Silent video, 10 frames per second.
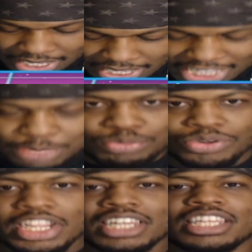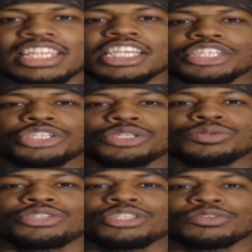it's bringing an issue
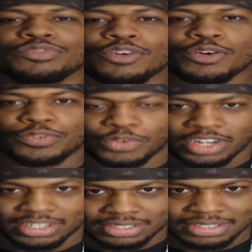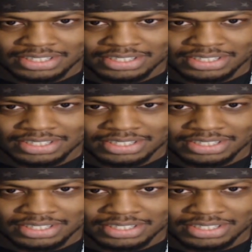to the forefront